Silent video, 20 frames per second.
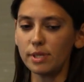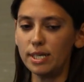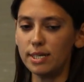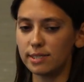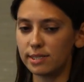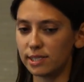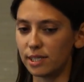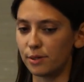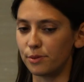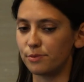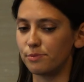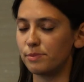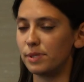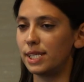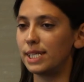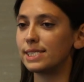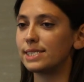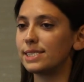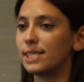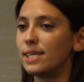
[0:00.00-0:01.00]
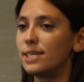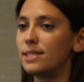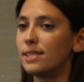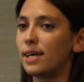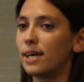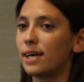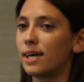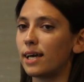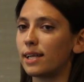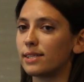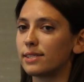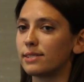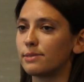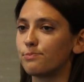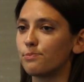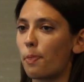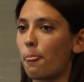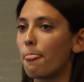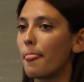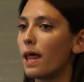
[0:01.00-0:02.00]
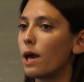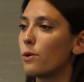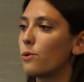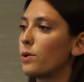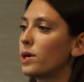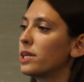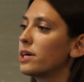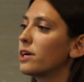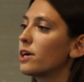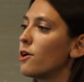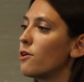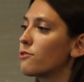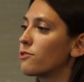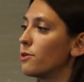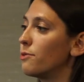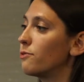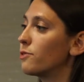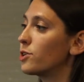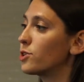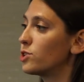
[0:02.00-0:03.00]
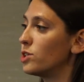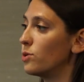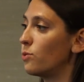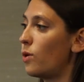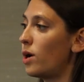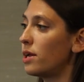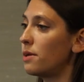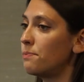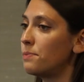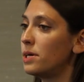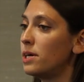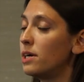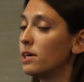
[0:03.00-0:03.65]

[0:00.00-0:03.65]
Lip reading: So let's say that we want to go from version 1